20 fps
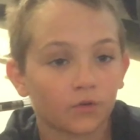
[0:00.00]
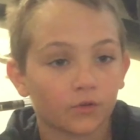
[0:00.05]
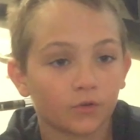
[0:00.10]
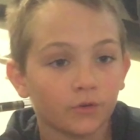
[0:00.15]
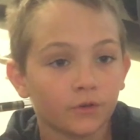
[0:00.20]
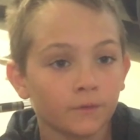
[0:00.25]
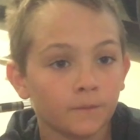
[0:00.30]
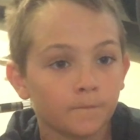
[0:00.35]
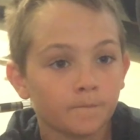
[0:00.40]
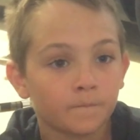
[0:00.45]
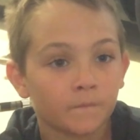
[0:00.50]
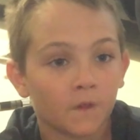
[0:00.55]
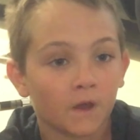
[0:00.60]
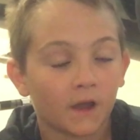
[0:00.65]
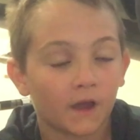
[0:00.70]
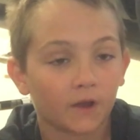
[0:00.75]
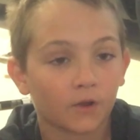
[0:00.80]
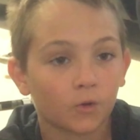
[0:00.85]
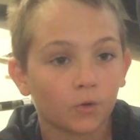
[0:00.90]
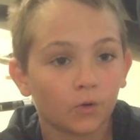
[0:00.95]
good.
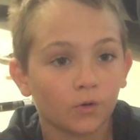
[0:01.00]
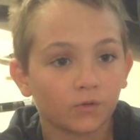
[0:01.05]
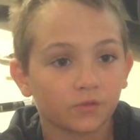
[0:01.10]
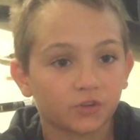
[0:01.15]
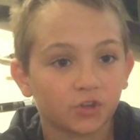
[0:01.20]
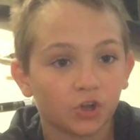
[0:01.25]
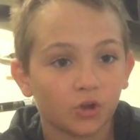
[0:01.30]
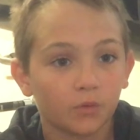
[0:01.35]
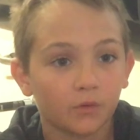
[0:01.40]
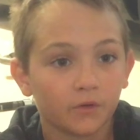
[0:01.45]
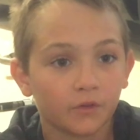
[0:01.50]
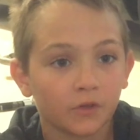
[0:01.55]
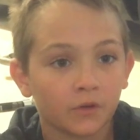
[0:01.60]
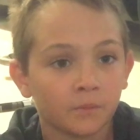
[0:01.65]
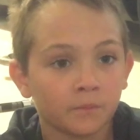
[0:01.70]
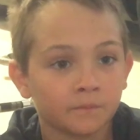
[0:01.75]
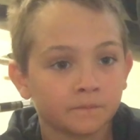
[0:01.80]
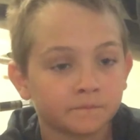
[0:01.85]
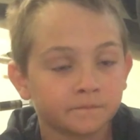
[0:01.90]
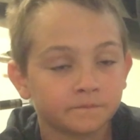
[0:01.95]
I caught 2 of
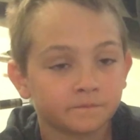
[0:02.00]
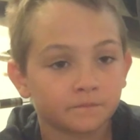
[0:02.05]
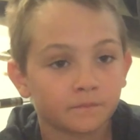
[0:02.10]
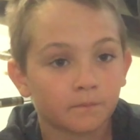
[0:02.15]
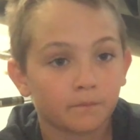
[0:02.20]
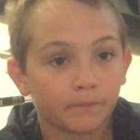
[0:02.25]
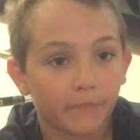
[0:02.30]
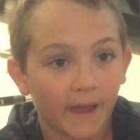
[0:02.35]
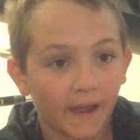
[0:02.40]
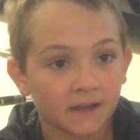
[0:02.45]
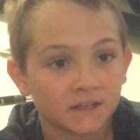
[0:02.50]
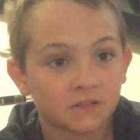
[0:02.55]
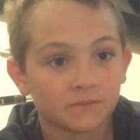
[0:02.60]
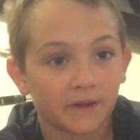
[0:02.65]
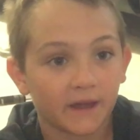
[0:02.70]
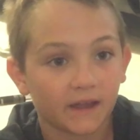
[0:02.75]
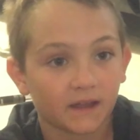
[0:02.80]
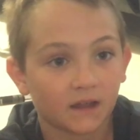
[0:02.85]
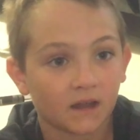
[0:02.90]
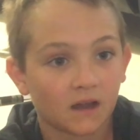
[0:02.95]
them,
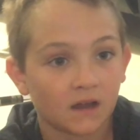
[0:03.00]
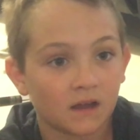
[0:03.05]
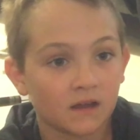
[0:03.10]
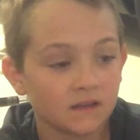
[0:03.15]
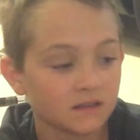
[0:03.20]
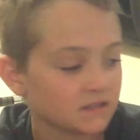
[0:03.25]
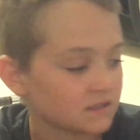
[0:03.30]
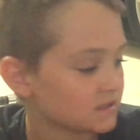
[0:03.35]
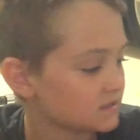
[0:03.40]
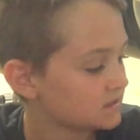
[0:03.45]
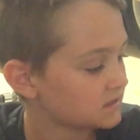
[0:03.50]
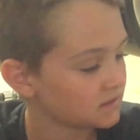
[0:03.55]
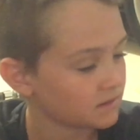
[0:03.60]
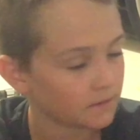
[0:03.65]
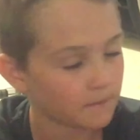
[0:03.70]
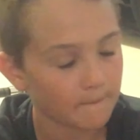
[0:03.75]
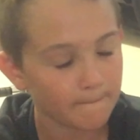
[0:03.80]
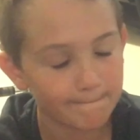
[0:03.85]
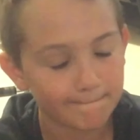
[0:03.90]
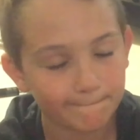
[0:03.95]
back-to-back casts.
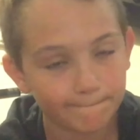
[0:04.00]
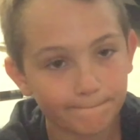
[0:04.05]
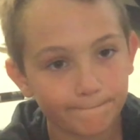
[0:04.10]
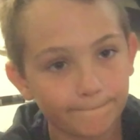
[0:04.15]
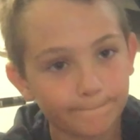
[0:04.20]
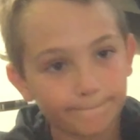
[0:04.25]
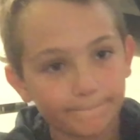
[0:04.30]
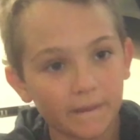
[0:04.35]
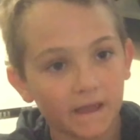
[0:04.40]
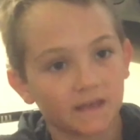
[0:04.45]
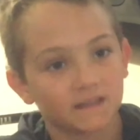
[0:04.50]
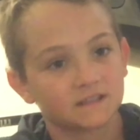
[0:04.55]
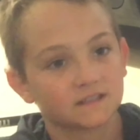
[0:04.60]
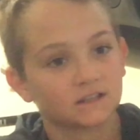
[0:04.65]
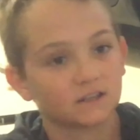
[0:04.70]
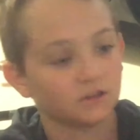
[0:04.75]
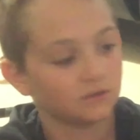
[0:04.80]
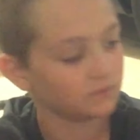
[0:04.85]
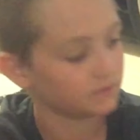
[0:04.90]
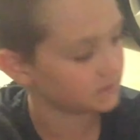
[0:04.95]
Best
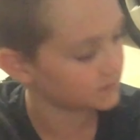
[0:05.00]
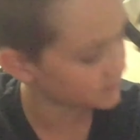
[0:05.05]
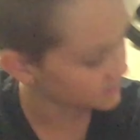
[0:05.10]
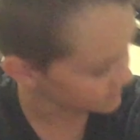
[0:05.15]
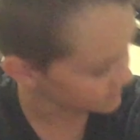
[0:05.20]
lures.